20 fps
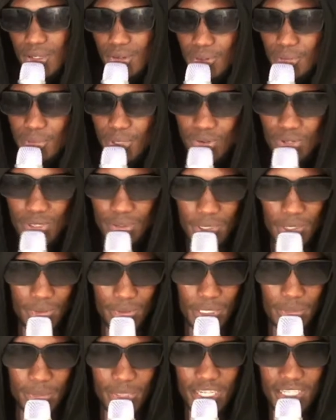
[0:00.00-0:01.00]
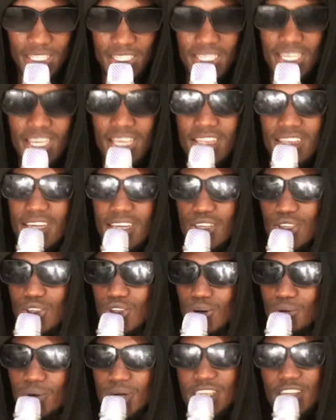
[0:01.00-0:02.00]
wamba kwebera wabiyamani. Thank you
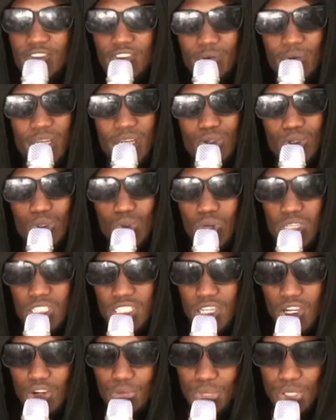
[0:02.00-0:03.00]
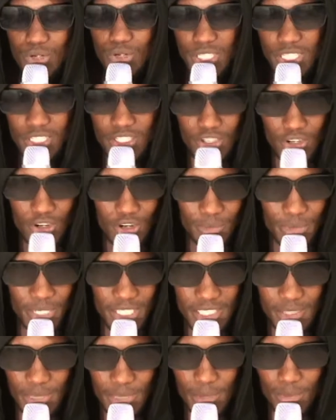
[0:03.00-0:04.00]
so much, everybody who's watching. I'll be reading your
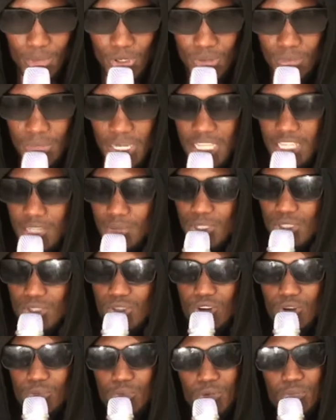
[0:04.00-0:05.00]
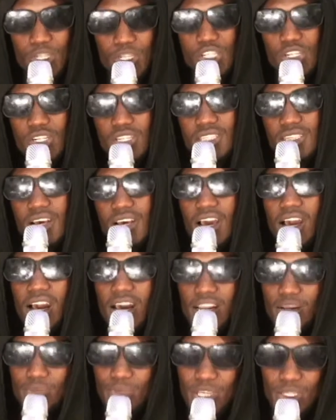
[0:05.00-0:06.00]
comments. My name is Ssonko Promotions,
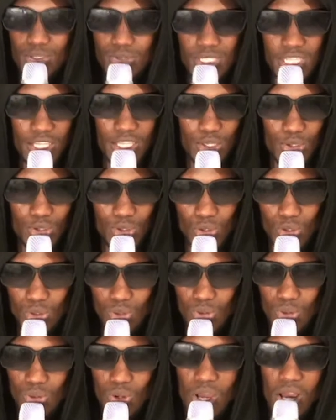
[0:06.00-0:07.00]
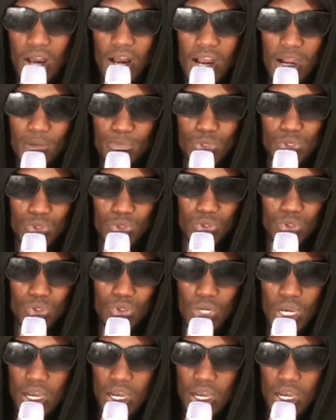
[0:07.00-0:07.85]
and I'm here to take you through up to